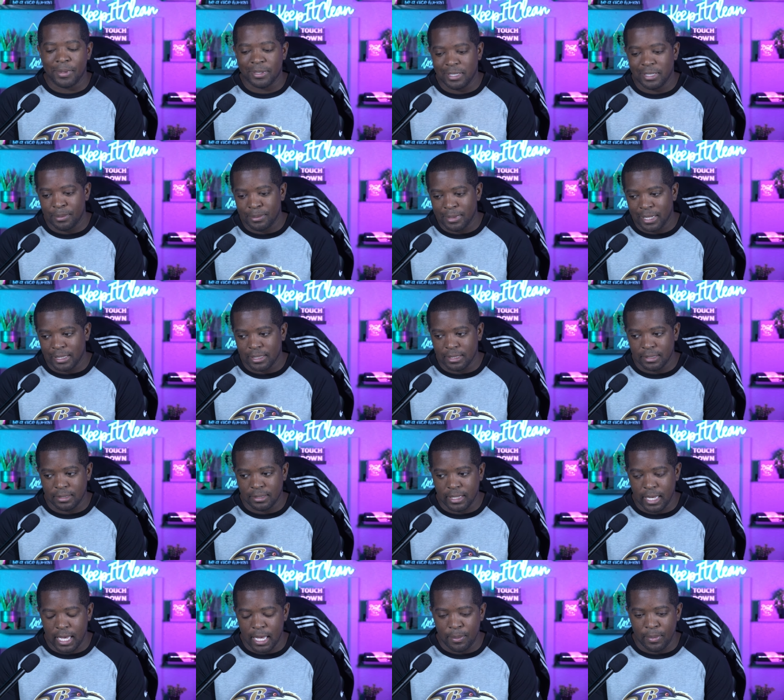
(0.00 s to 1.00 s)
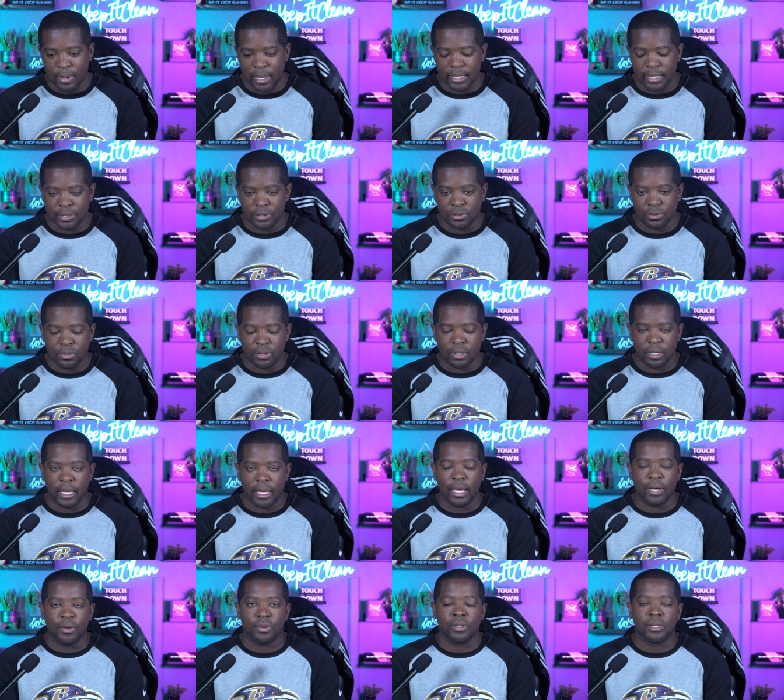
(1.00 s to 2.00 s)
It seemed like this scheme has sort of
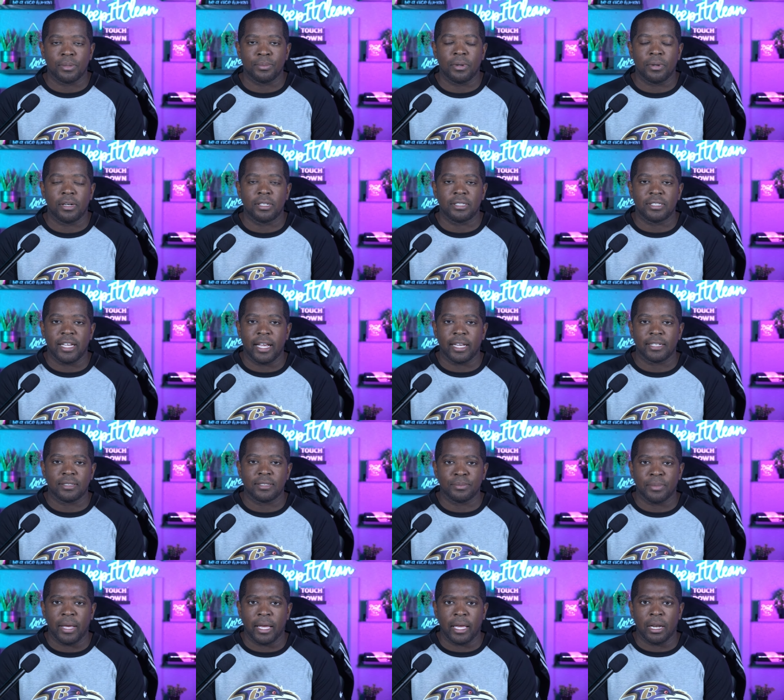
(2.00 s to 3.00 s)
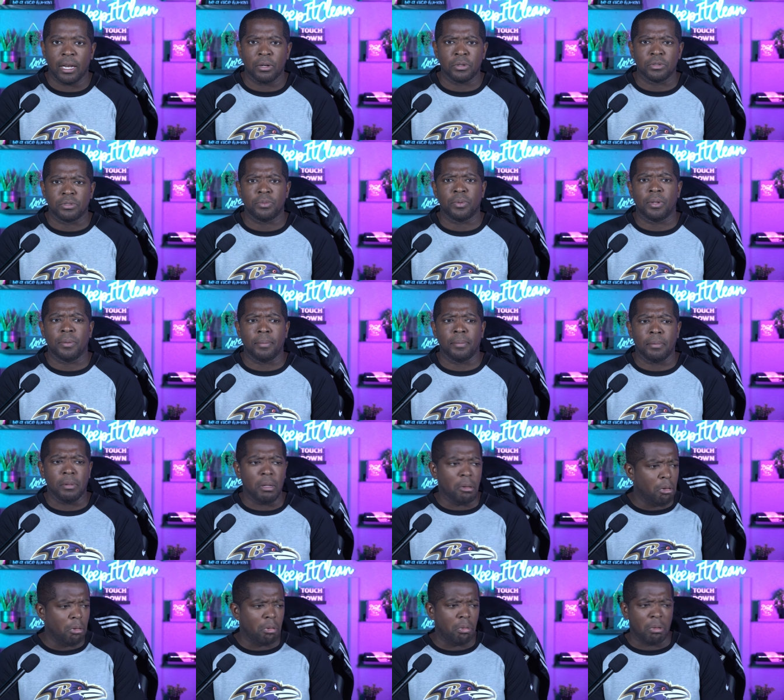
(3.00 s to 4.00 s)
held Lamar Jackson back, and I know so many people,
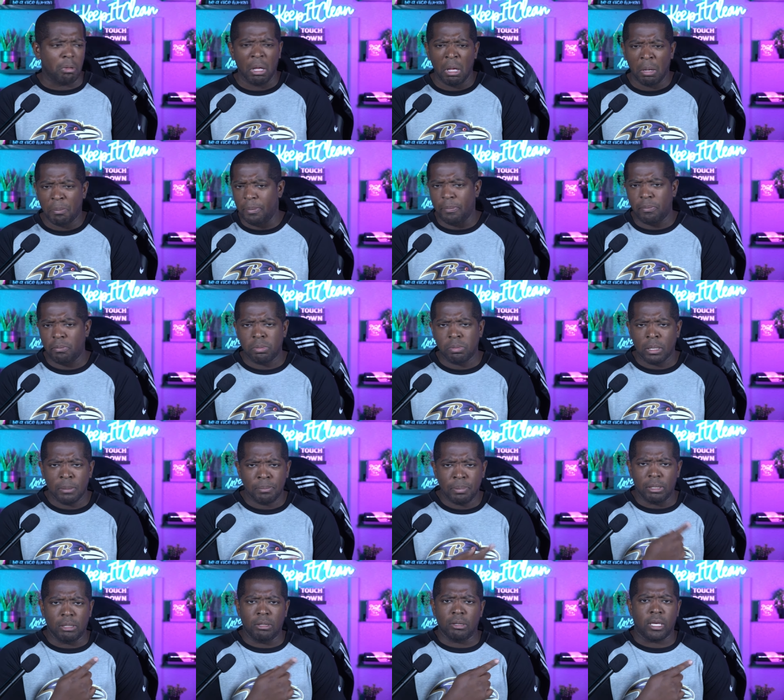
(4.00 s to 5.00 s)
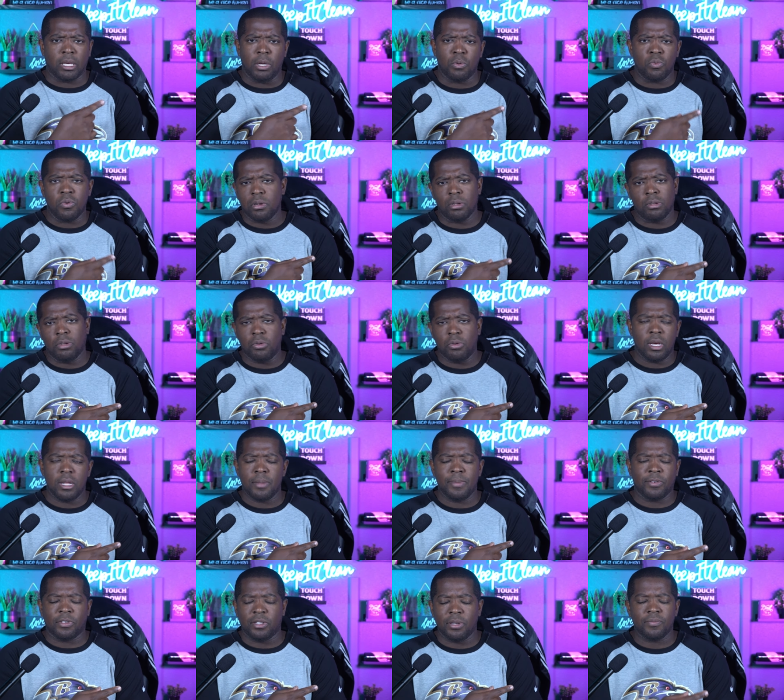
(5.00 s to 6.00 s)
oh, but, but look, he won
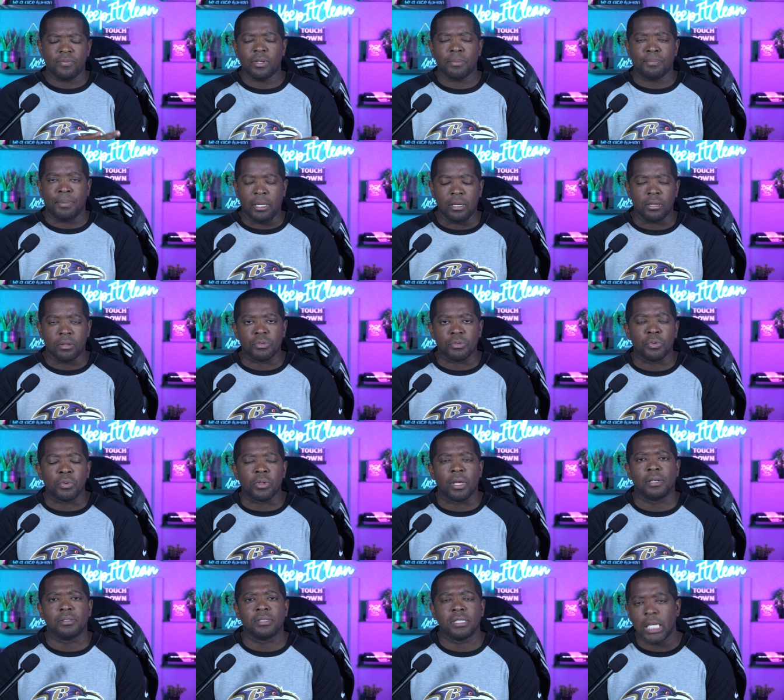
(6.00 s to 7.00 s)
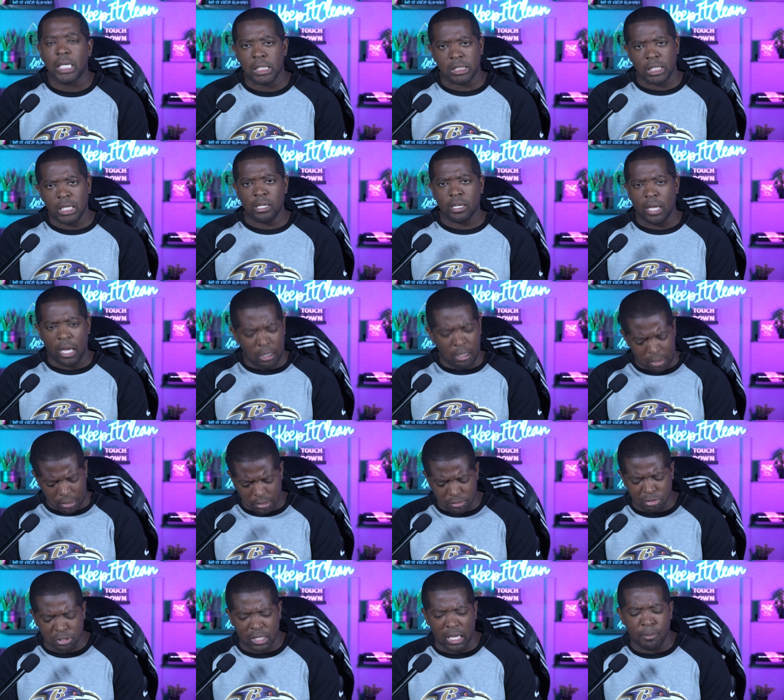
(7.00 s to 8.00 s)
unanimous M V P in two thousand nineteen. How could
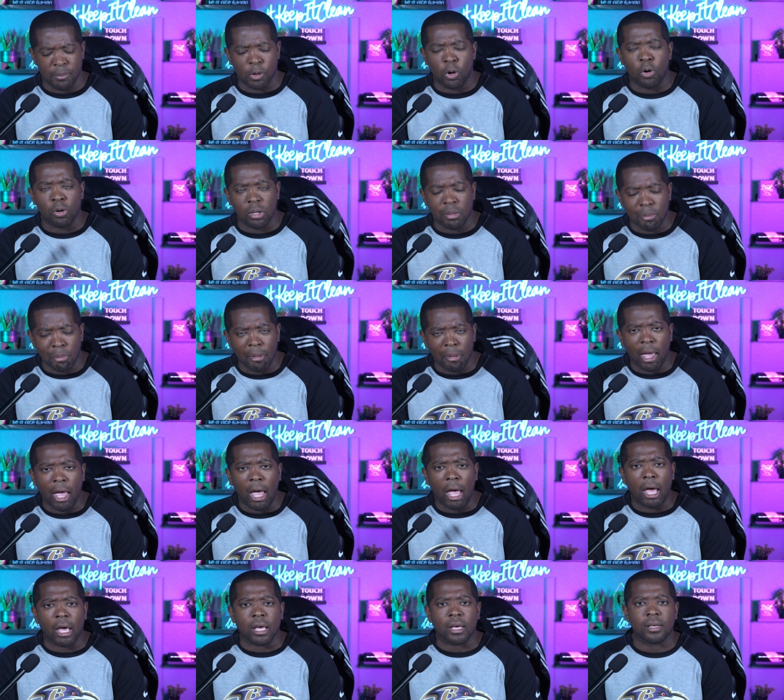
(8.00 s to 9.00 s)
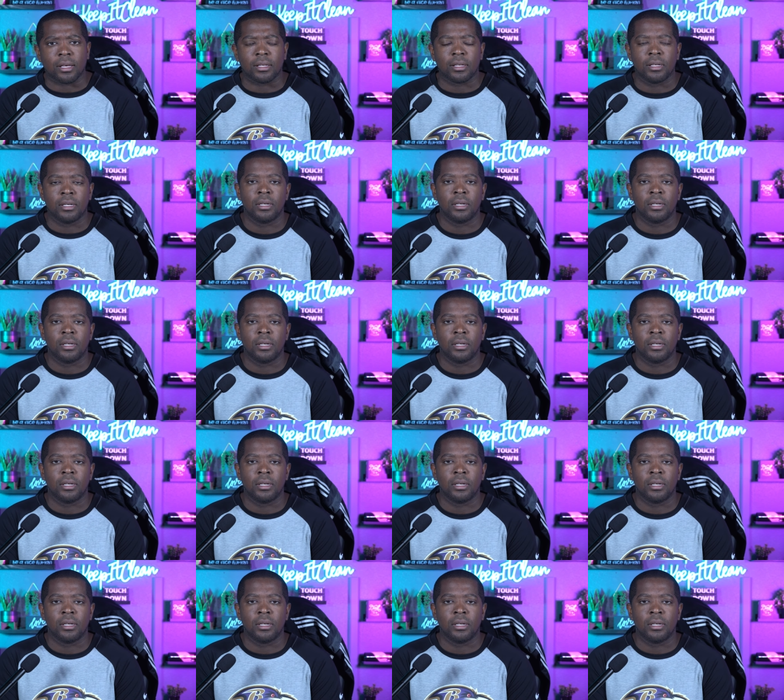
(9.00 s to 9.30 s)
this scheme hold him back?